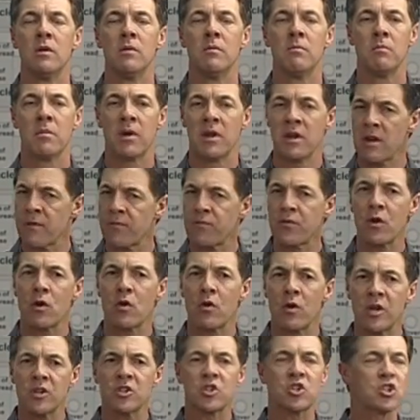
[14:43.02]
But if
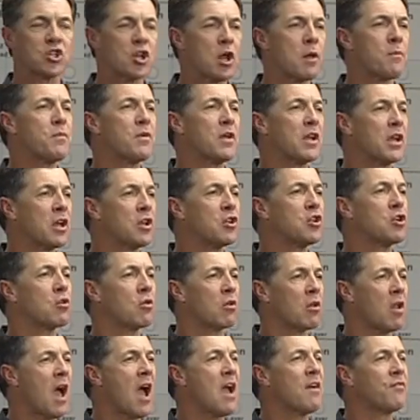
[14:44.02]
there is something in your
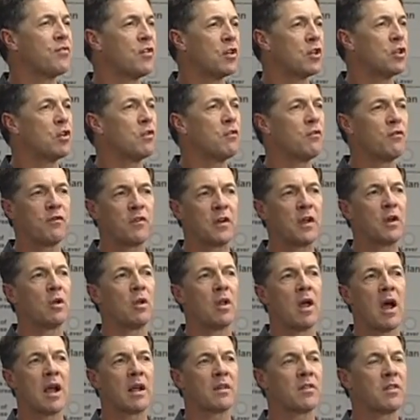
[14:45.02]
life that you feel
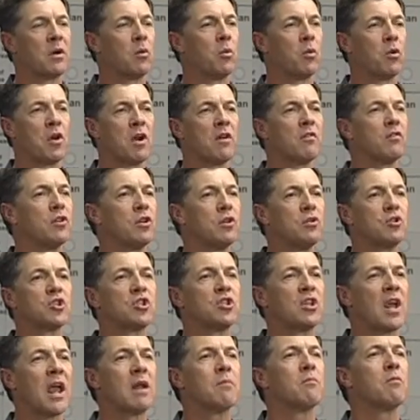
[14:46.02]
like that whenever you
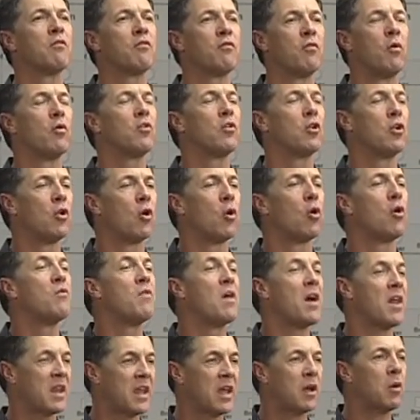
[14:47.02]
stand before the Lord
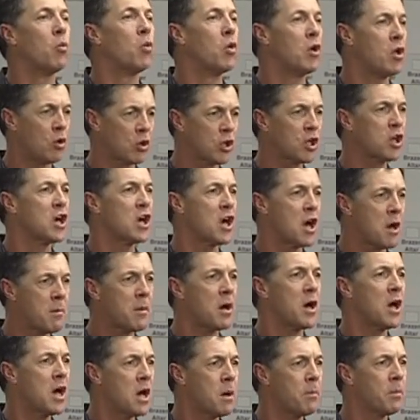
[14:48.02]
that it will come
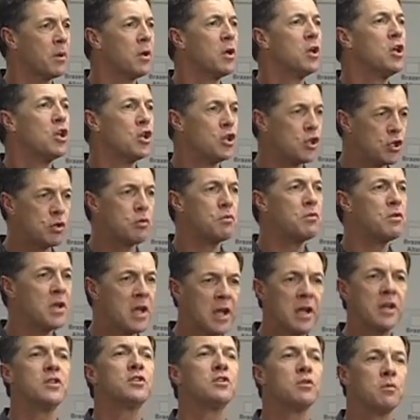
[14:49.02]
up, you
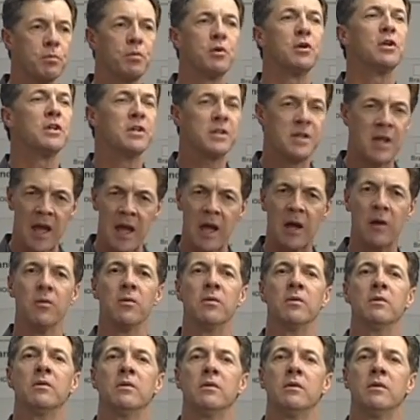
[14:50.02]
need to put it down.
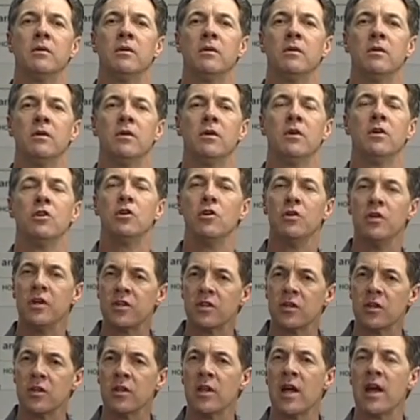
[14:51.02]
You need
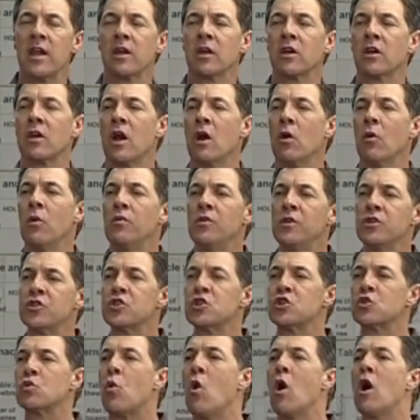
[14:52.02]
to let it go. And this
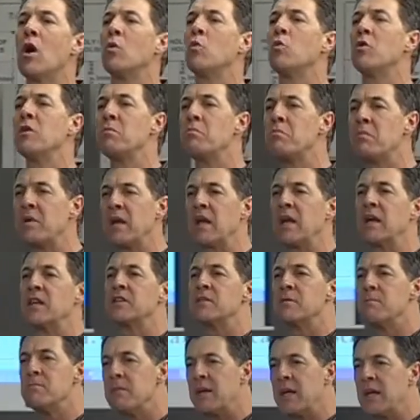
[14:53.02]
is what
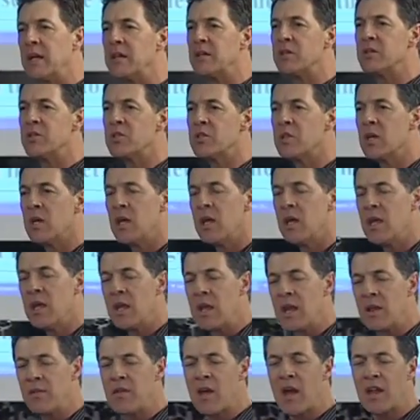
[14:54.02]
repent means.
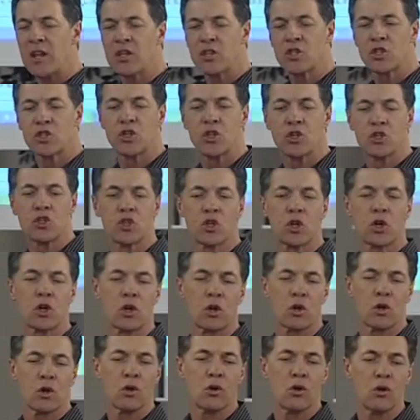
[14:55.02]
And that is to
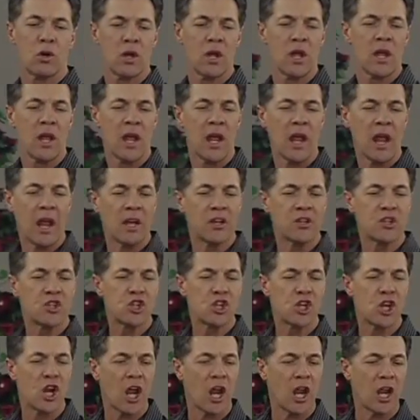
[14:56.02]
turn and
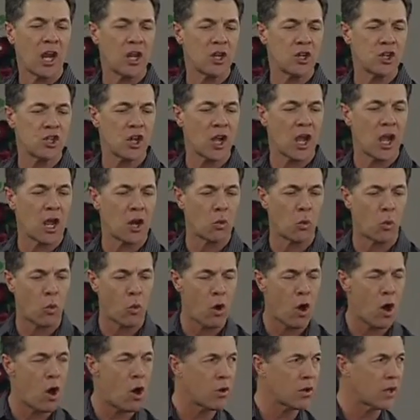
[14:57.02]
change and
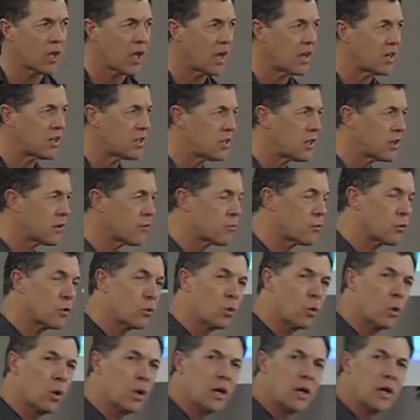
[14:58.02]
walk a different
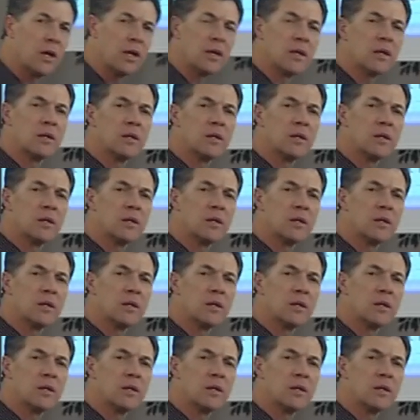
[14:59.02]
way.